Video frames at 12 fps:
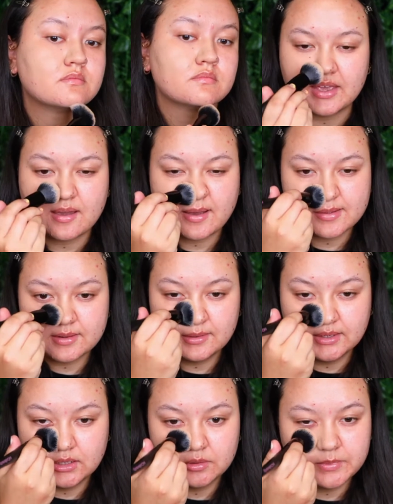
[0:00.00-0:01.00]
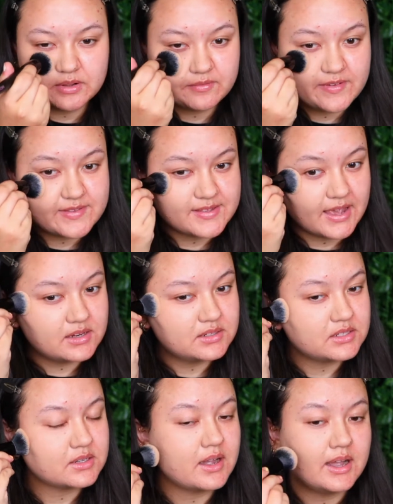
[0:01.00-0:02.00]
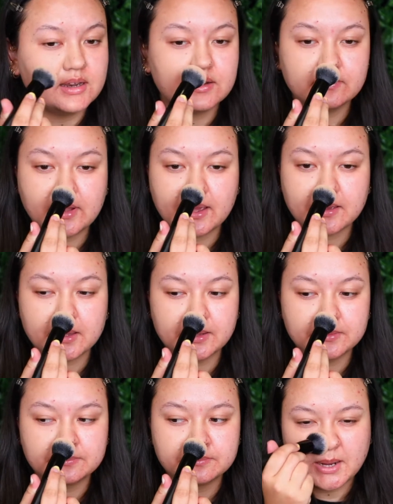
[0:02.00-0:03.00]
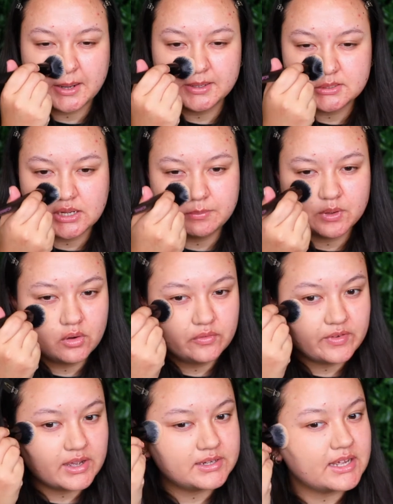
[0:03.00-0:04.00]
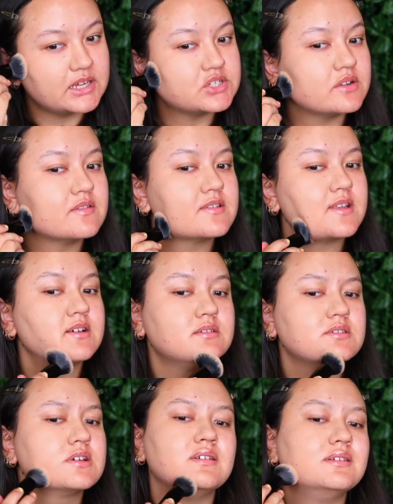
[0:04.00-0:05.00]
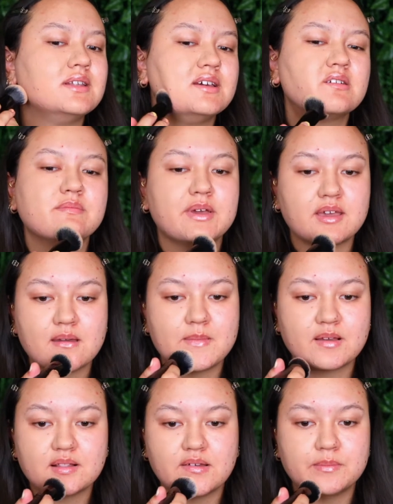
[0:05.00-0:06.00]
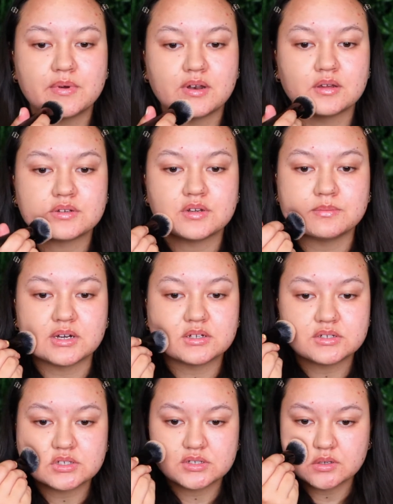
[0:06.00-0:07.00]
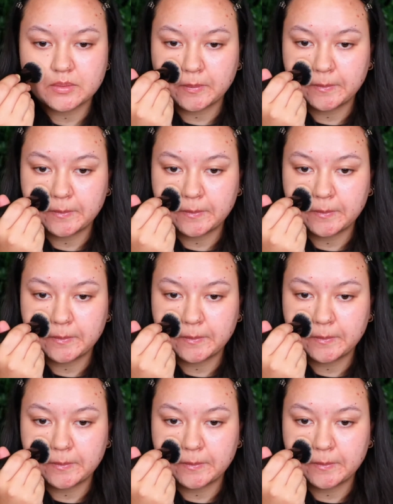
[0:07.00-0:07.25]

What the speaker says: It has a little bit of a scent, kind of like a typical foundation scent, a little bit chemically but not too much.